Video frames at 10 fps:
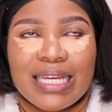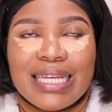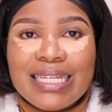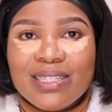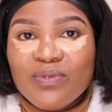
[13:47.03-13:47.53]

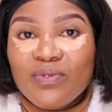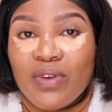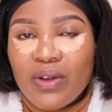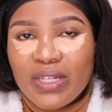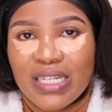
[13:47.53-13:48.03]
It is
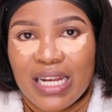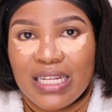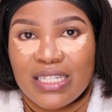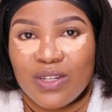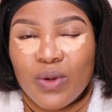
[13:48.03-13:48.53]
very
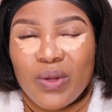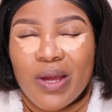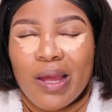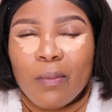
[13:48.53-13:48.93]
challenging when you're a